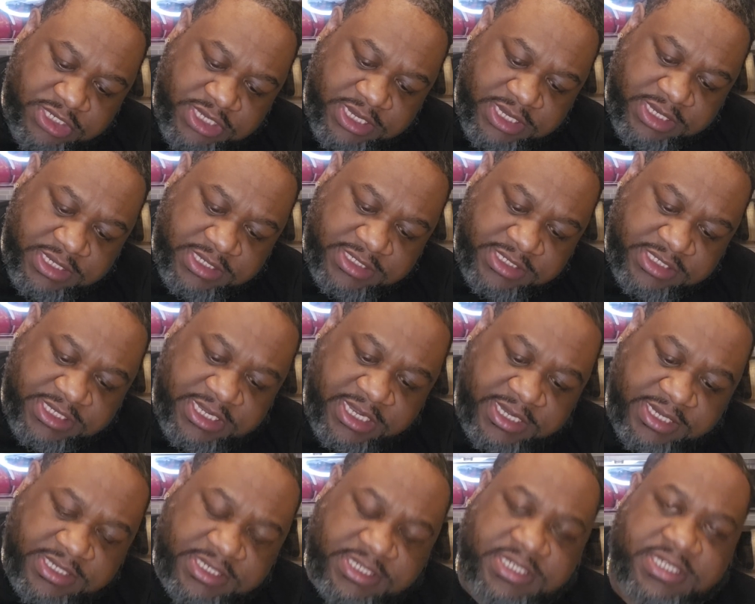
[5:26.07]

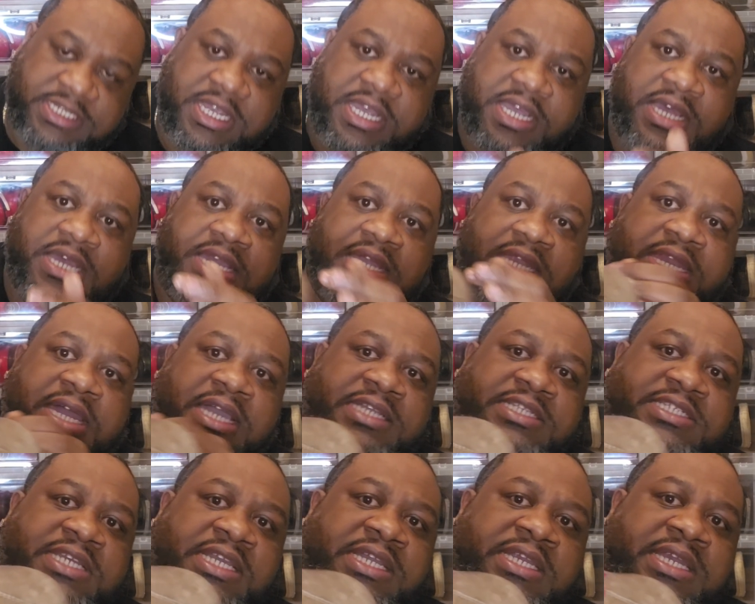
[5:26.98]
6,
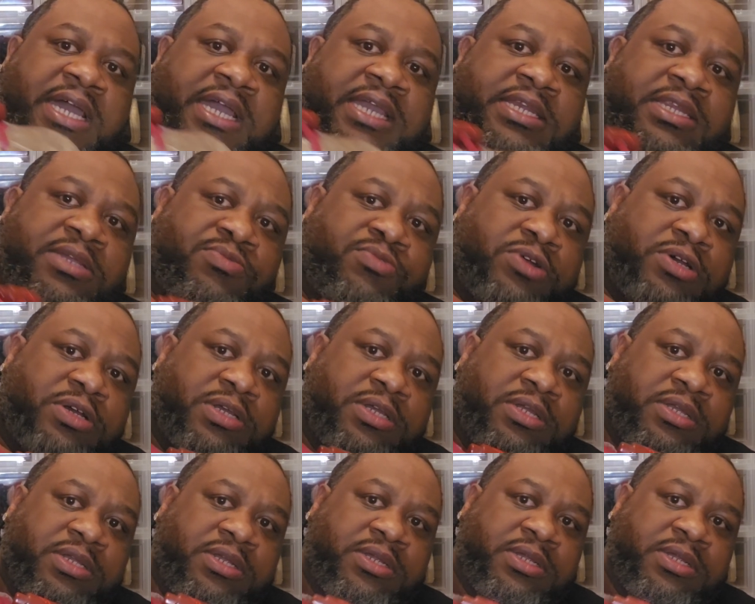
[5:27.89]
1991.